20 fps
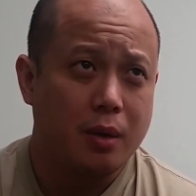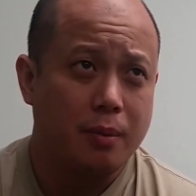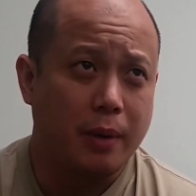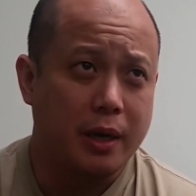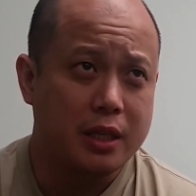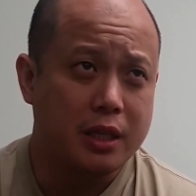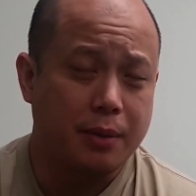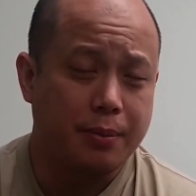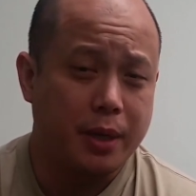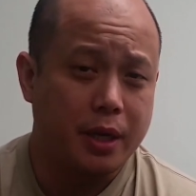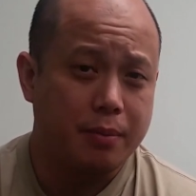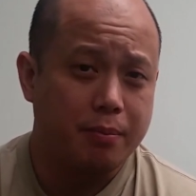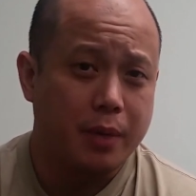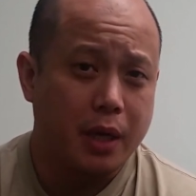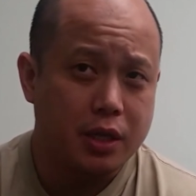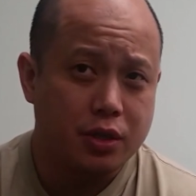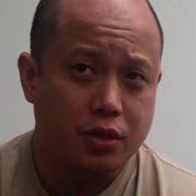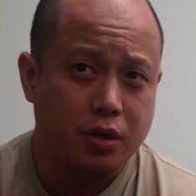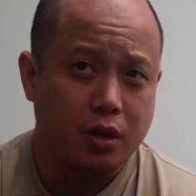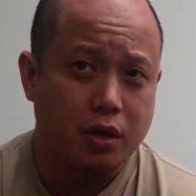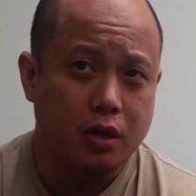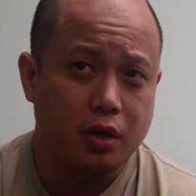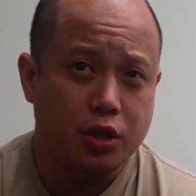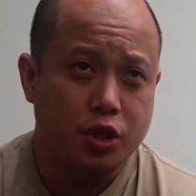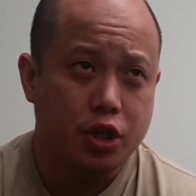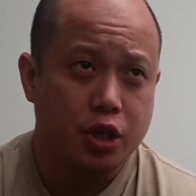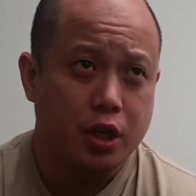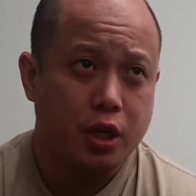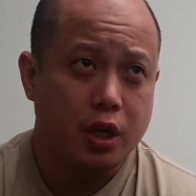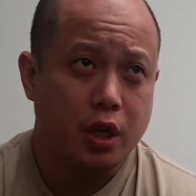By the time you hit
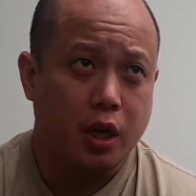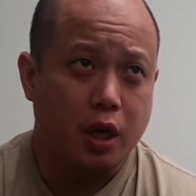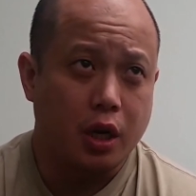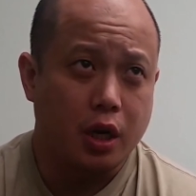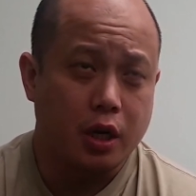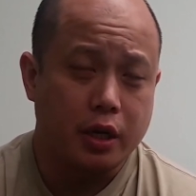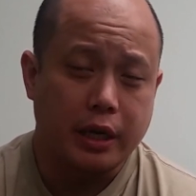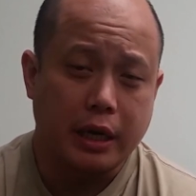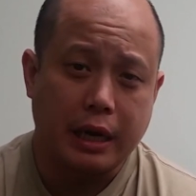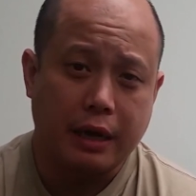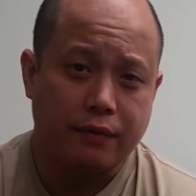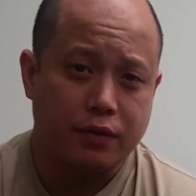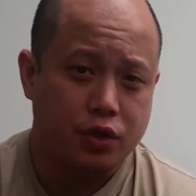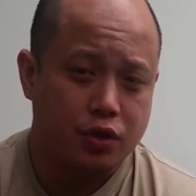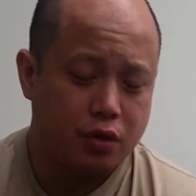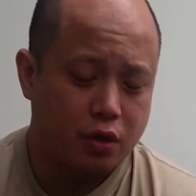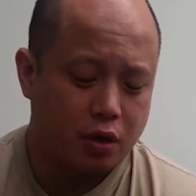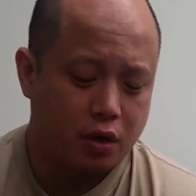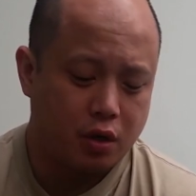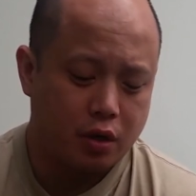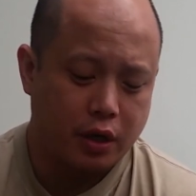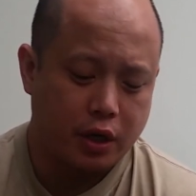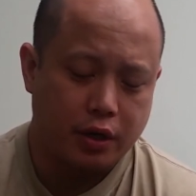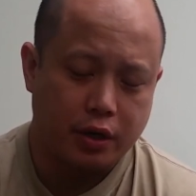med-surg, you gotta have a strong